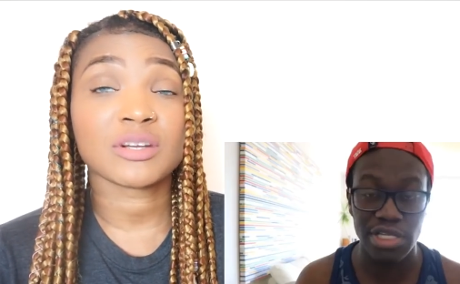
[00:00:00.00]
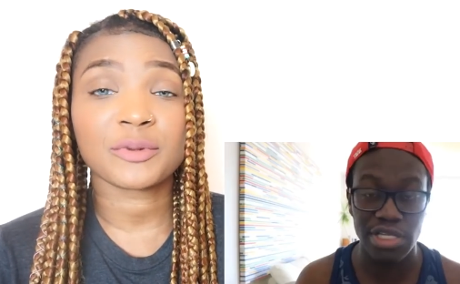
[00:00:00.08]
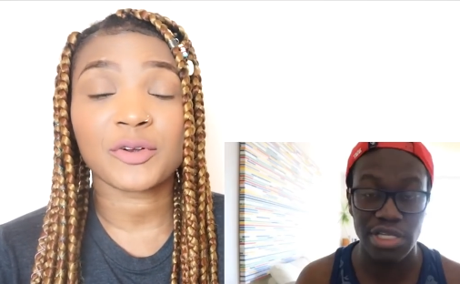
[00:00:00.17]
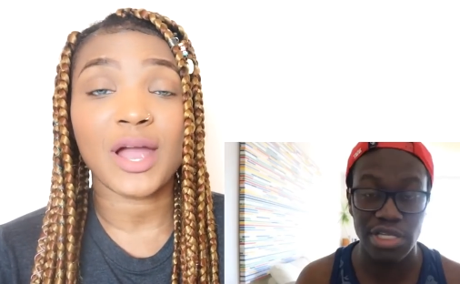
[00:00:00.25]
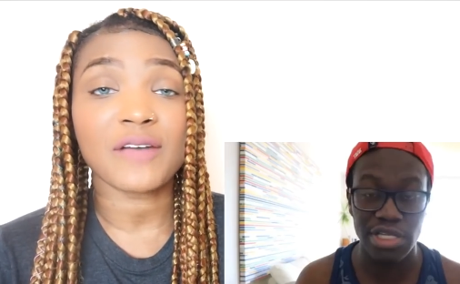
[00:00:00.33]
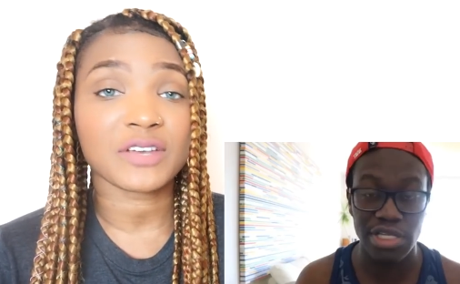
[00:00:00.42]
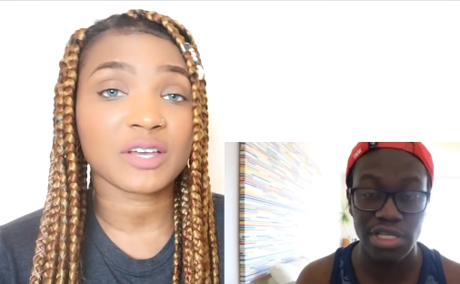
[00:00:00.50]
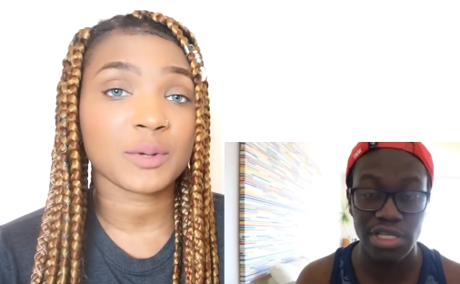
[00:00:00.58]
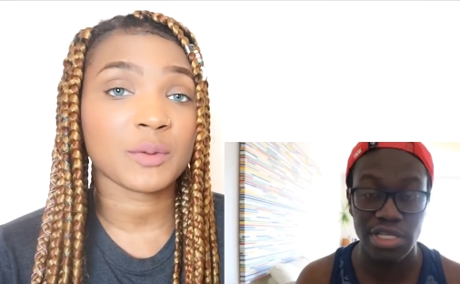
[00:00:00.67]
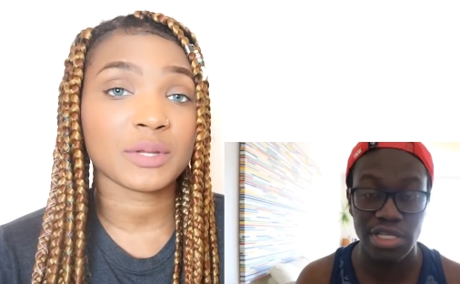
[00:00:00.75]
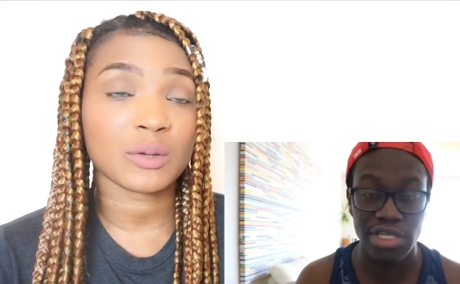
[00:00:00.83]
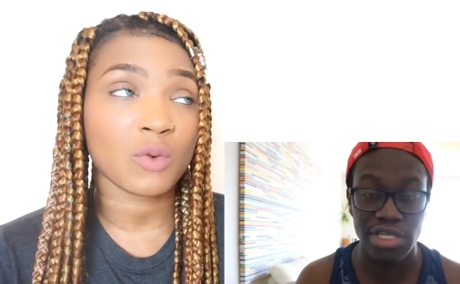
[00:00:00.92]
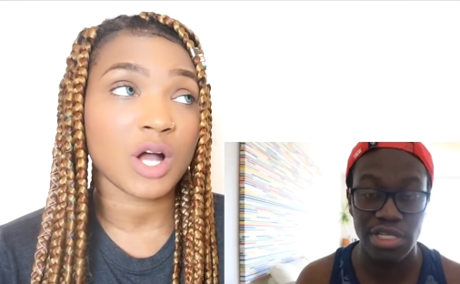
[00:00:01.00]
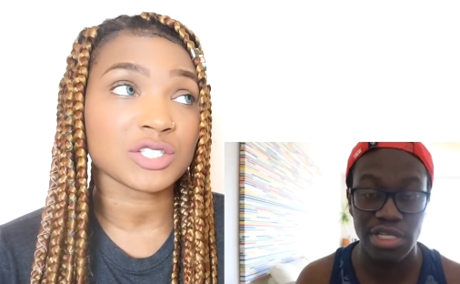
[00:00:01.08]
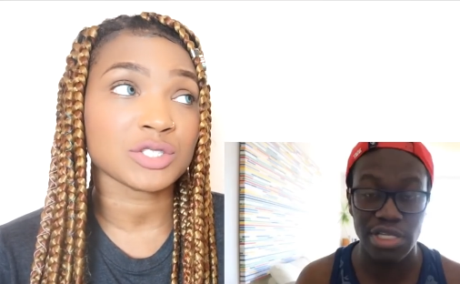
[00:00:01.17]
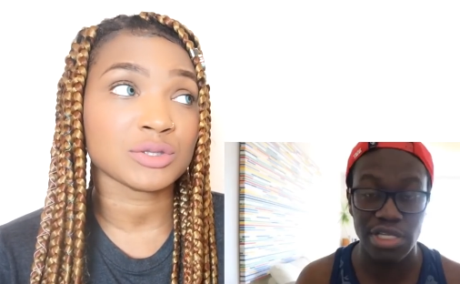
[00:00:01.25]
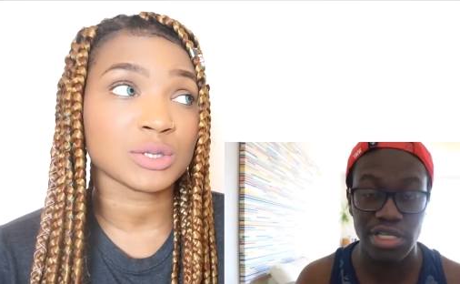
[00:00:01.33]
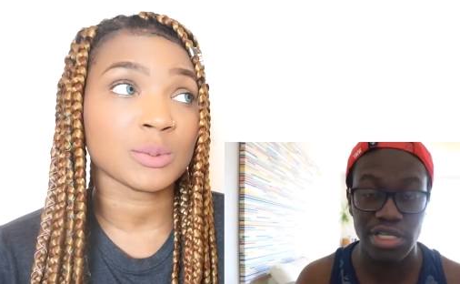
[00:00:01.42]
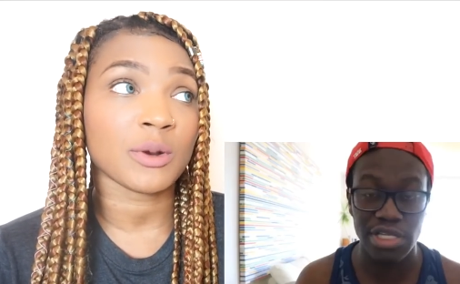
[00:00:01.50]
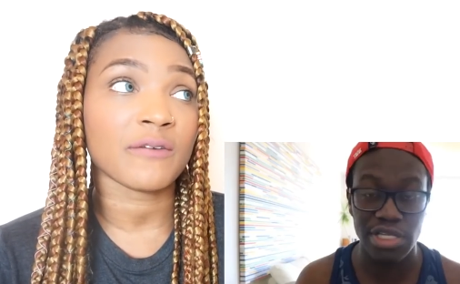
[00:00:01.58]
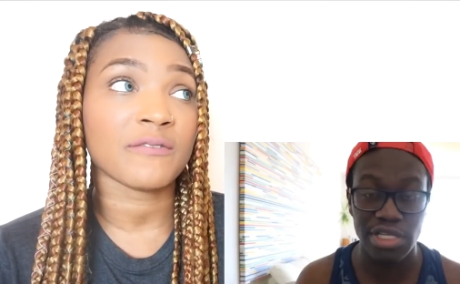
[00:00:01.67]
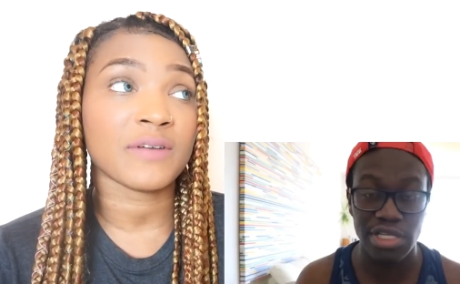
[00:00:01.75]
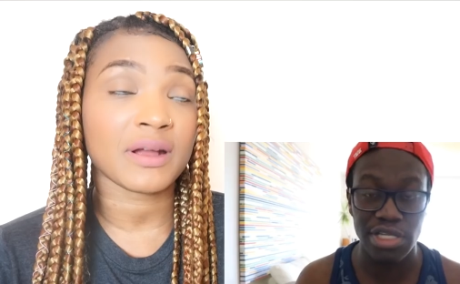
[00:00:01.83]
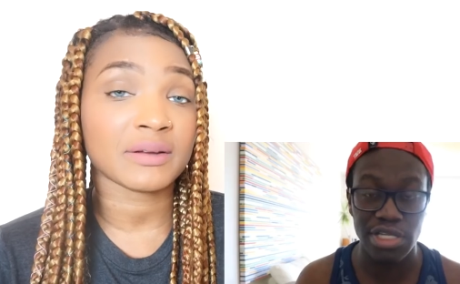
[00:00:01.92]
Speaker 1: demographic of people that watch YouTube
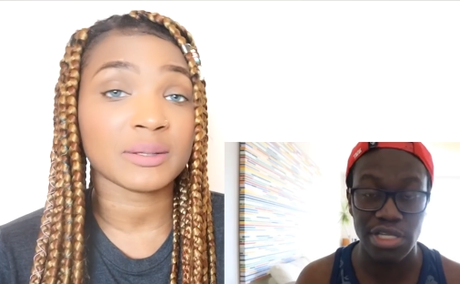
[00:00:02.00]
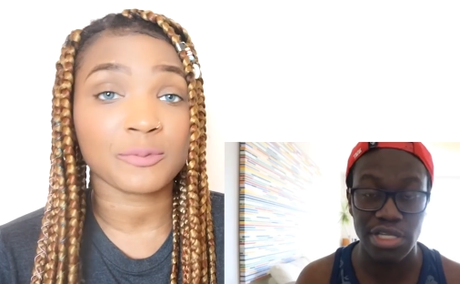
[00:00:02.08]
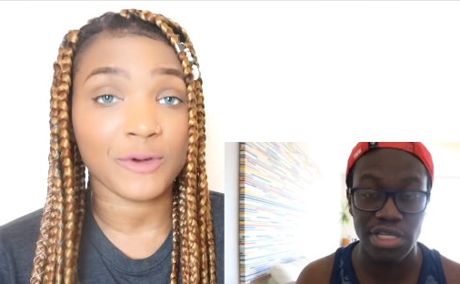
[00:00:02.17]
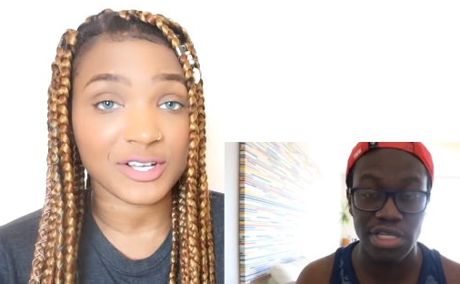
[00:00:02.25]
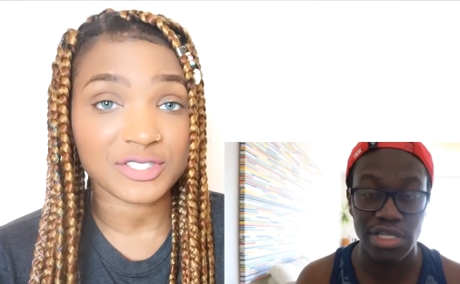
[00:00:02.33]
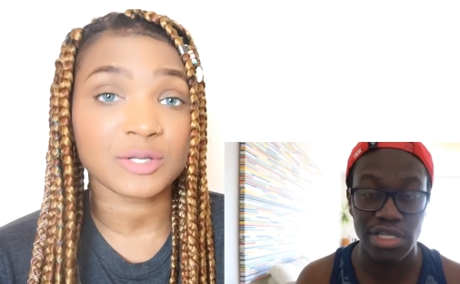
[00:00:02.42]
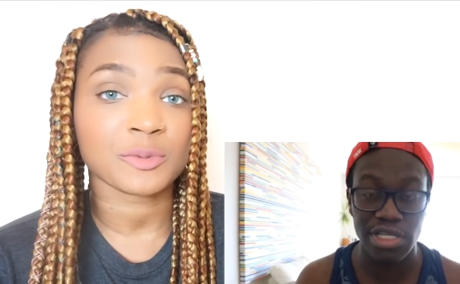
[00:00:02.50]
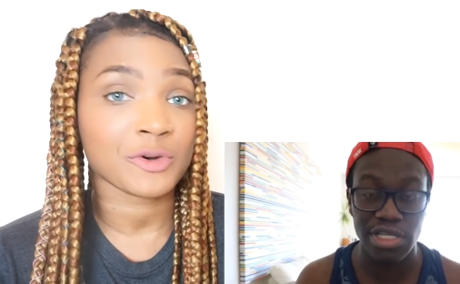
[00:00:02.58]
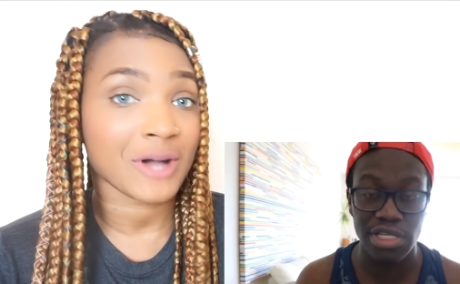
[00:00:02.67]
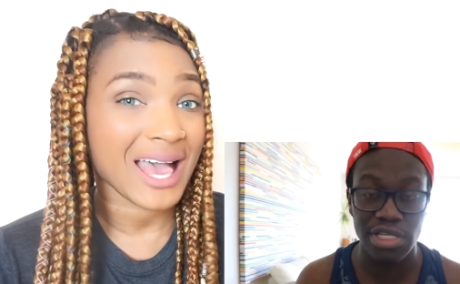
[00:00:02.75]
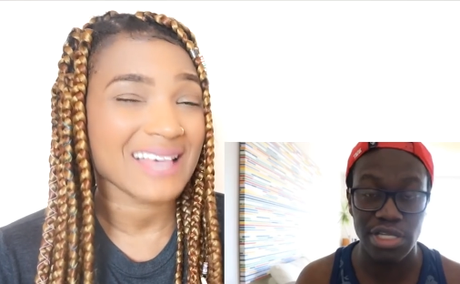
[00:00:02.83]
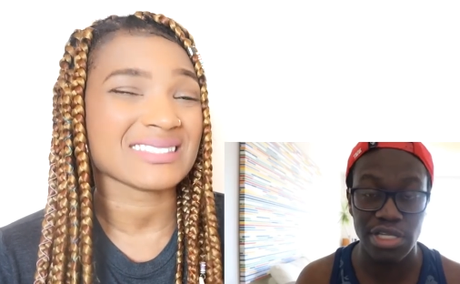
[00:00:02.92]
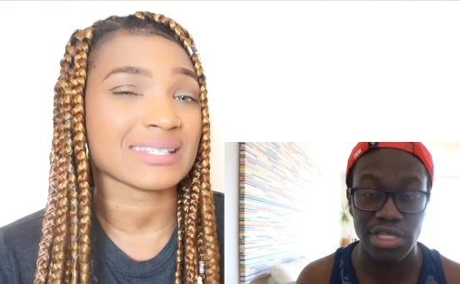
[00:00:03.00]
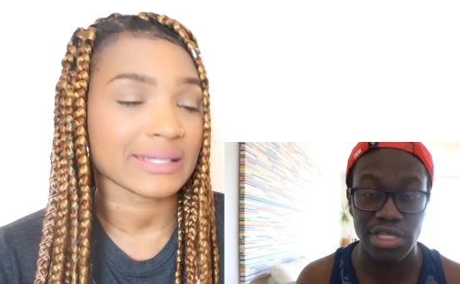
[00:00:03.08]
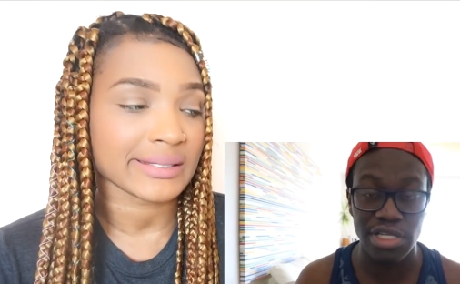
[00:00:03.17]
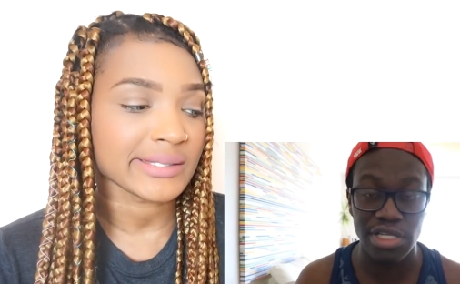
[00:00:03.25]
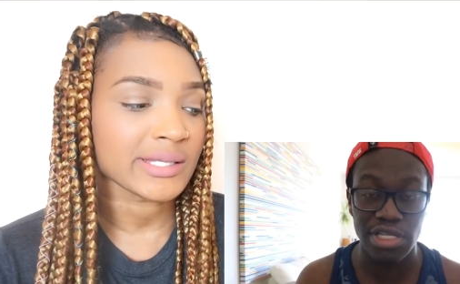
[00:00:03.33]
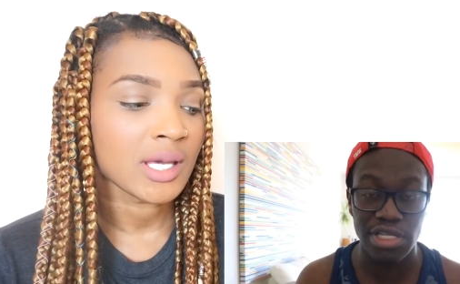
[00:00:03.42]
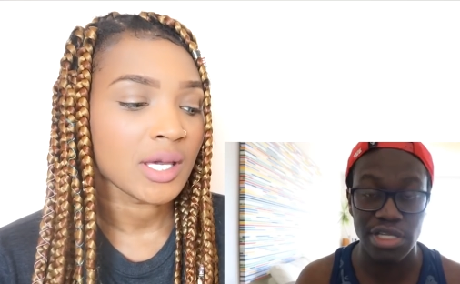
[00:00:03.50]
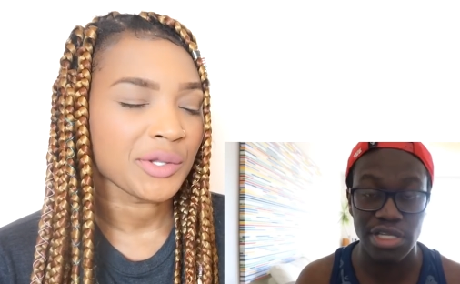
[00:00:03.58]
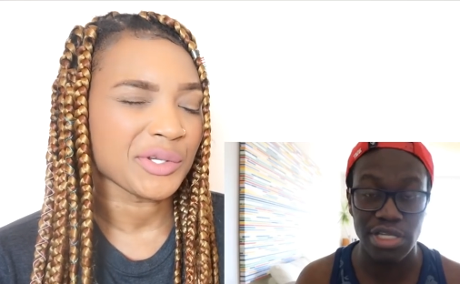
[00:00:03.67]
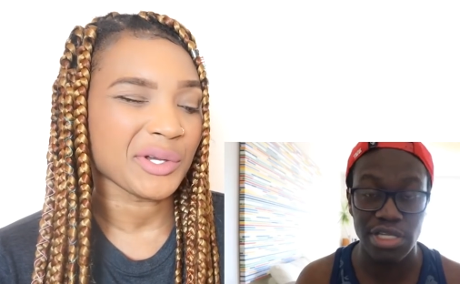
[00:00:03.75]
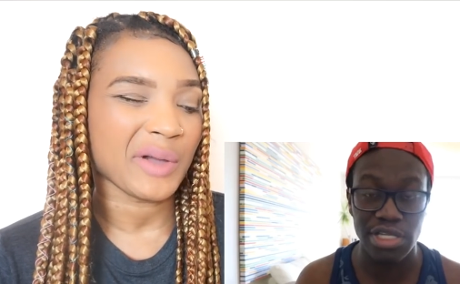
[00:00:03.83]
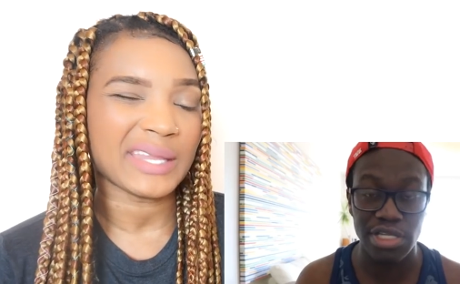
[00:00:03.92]
are very impressionable as it is,
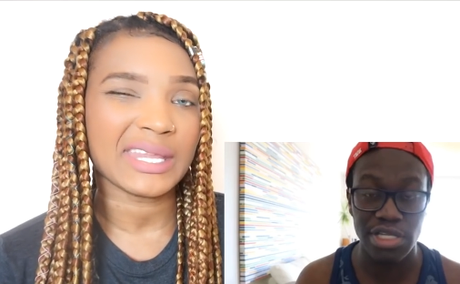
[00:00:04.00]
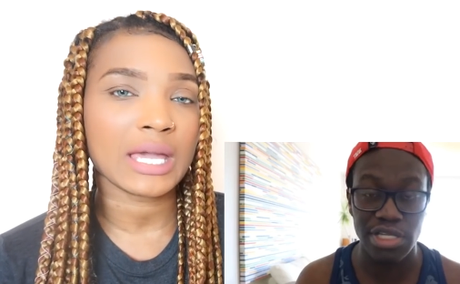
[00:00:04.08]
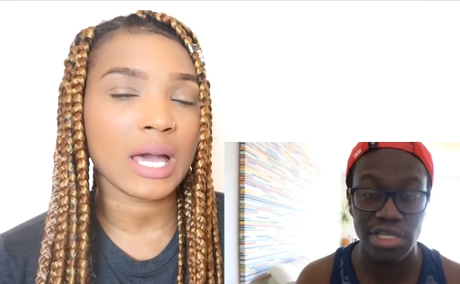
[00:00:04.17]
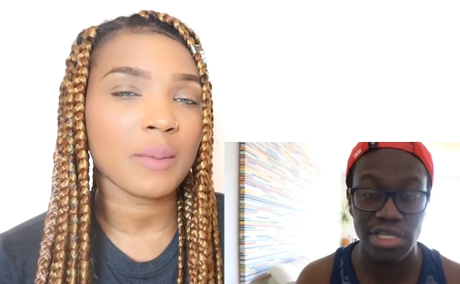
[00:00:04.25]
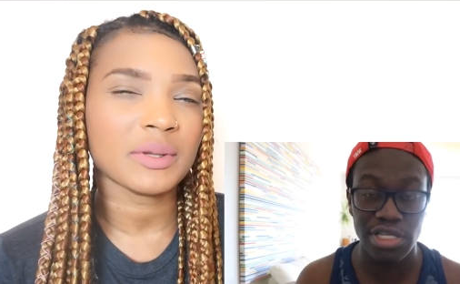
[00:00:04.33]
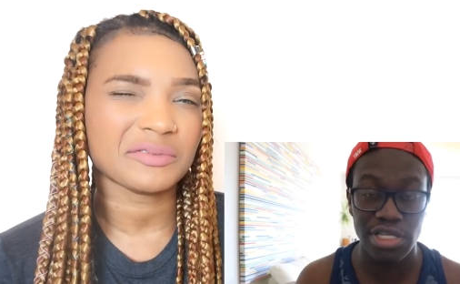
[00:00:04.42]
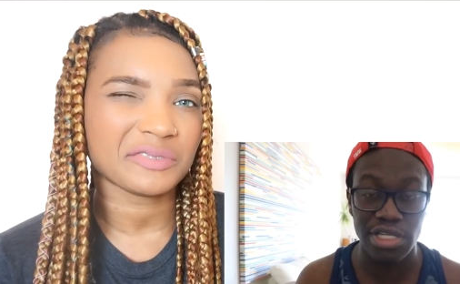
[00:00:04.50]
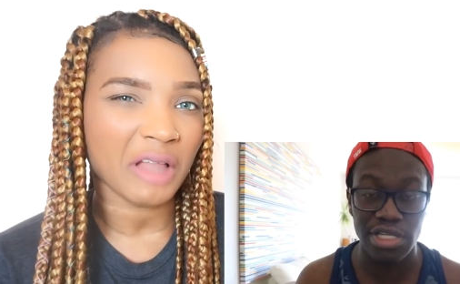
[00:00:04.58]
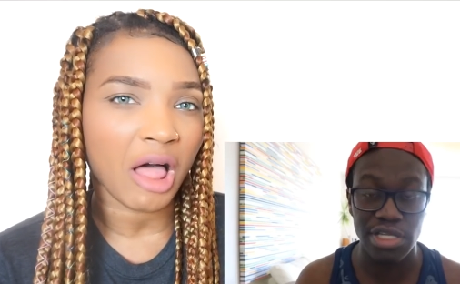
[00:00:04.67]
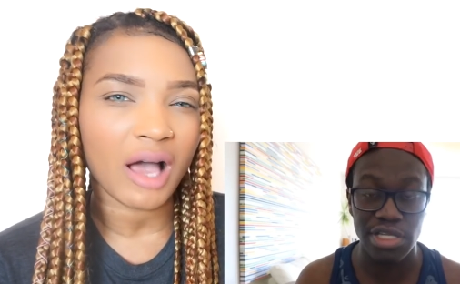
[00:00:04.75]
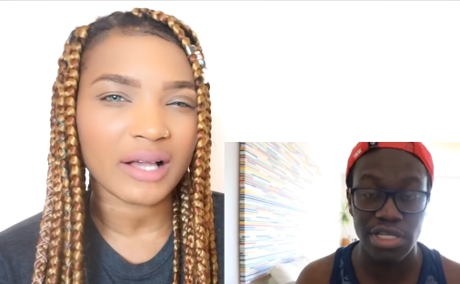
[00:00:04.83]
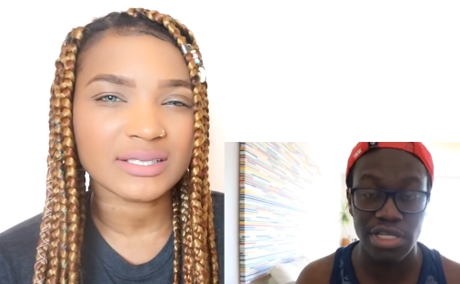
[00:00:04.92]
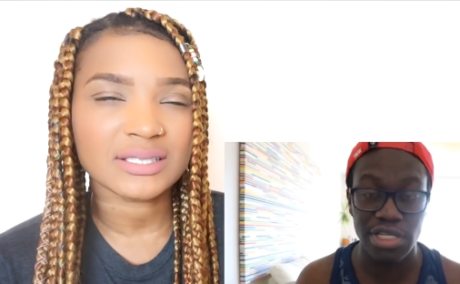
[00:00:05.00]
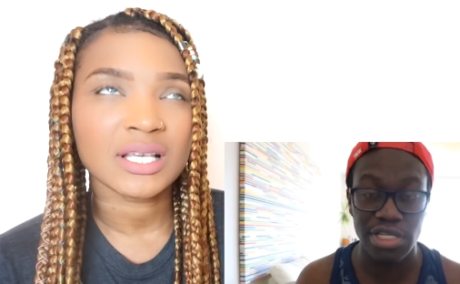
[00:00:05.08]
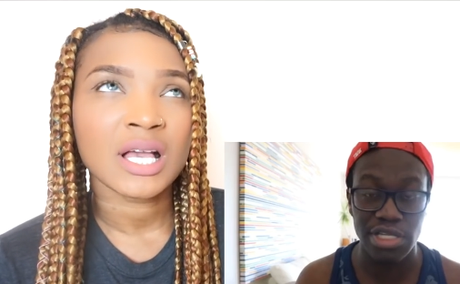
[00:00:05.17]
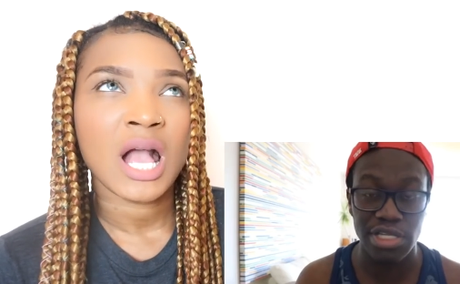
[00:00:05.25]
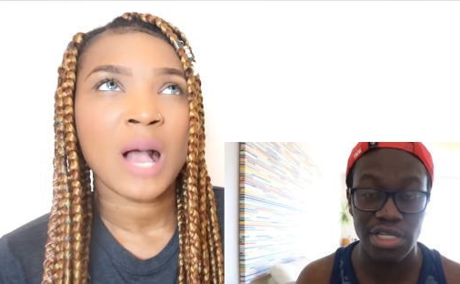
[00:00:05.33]
you know, and they come in flocks.